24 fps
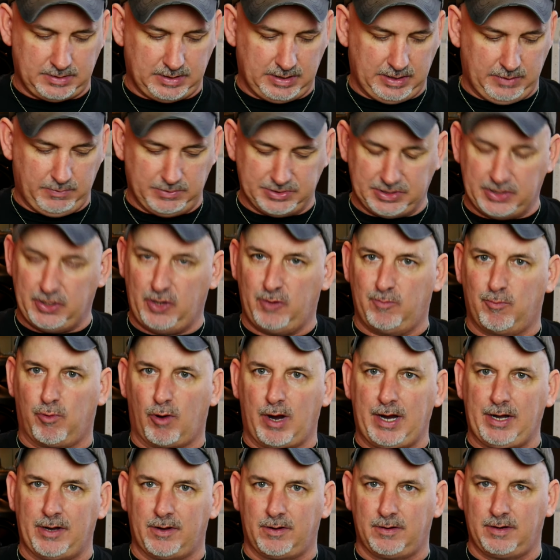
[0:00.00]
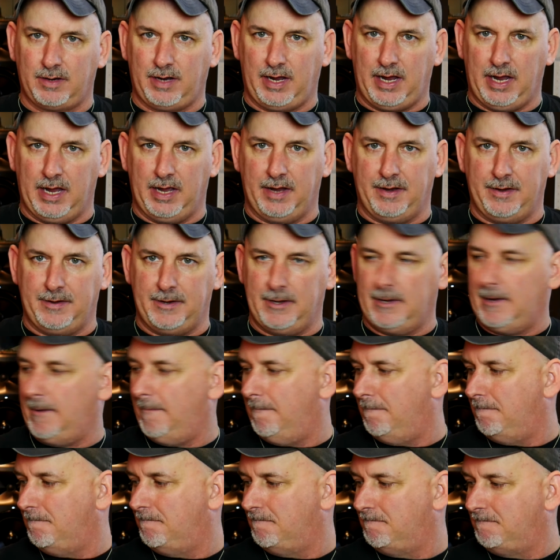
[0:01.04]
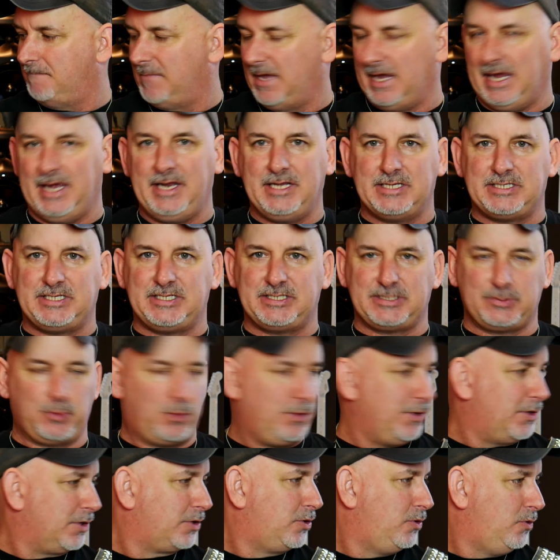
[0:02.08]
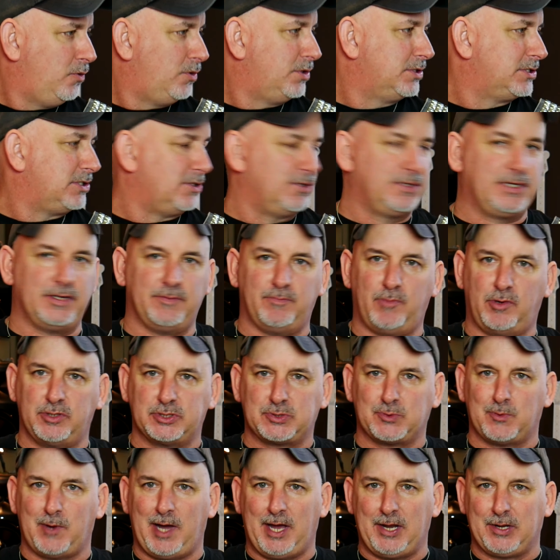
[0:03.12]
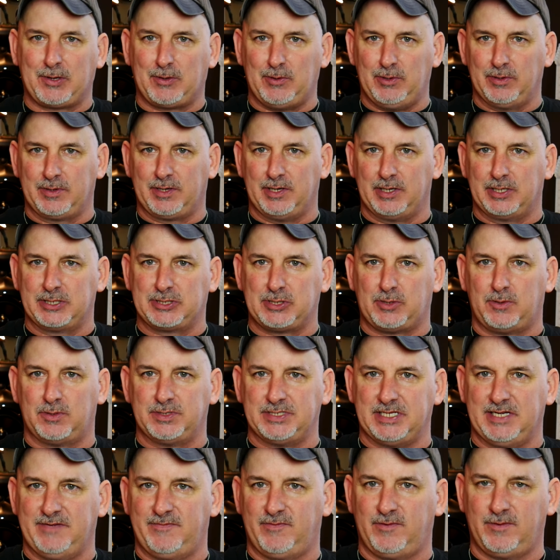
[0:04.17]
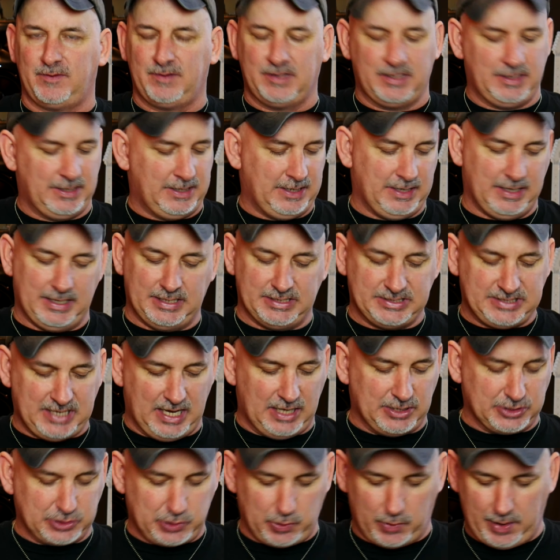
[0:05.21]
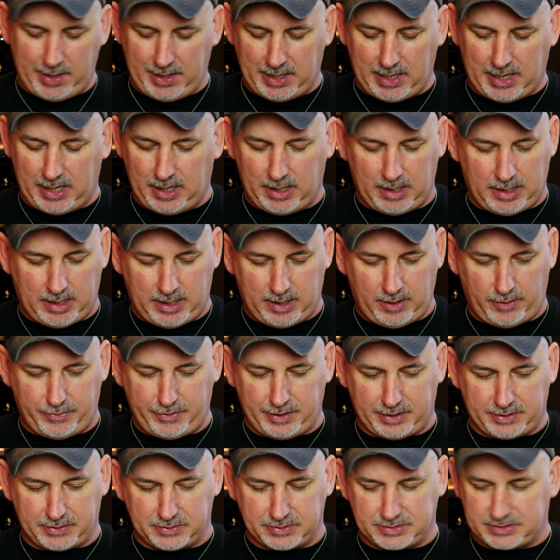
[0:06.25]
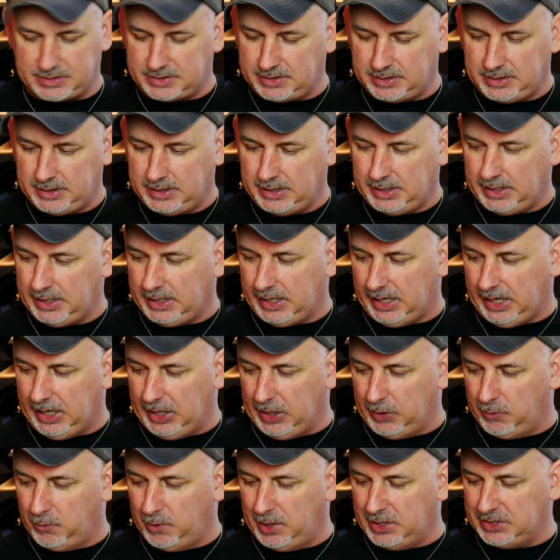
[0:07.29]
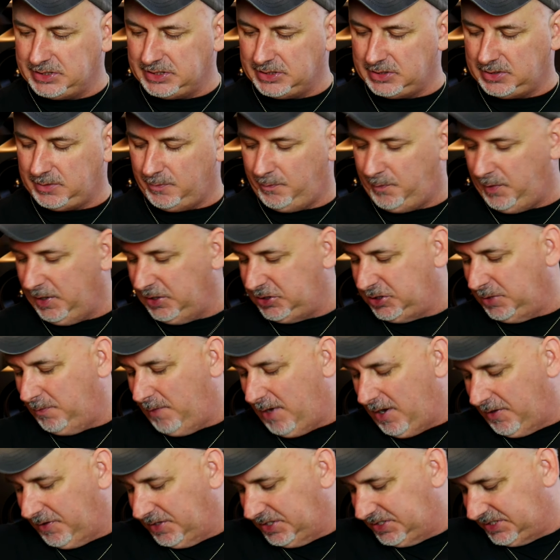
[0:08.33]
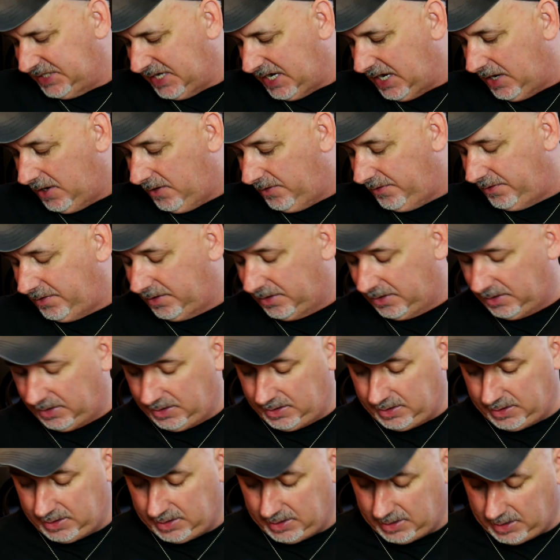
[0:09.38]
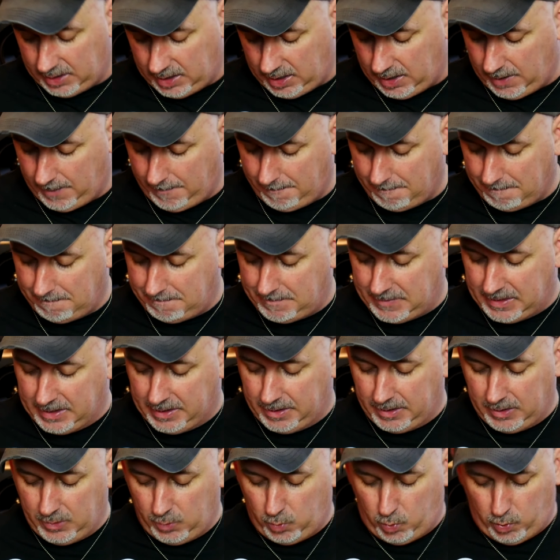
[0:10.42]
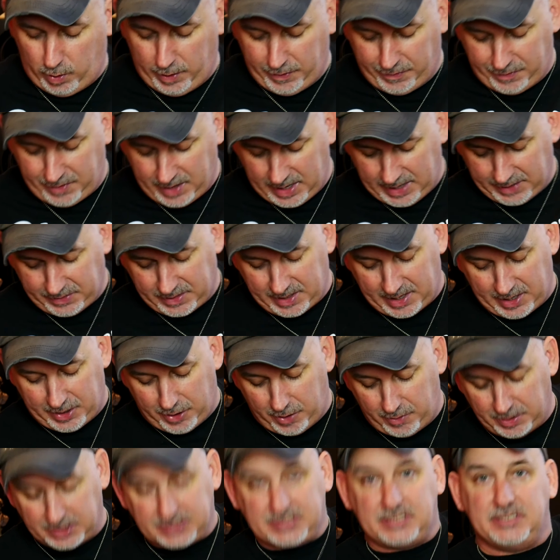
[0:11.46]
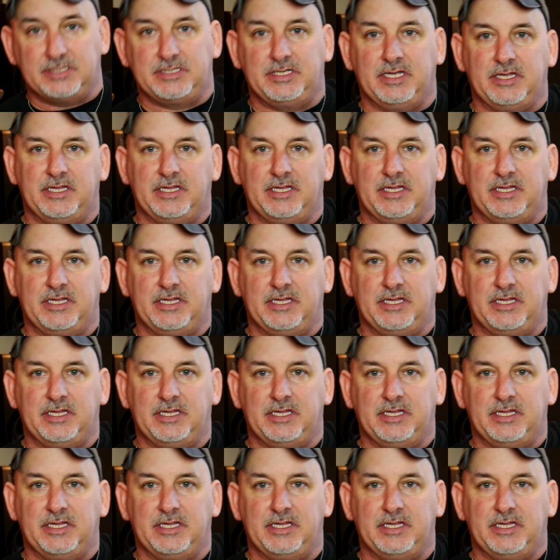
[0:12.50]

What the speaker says: was a no-brainer, and it is just one of the coolest looking, most radical looking guitars ever. Sounds great. I don't think there's any reason to bitch about the sound. The one thing that I noticed is that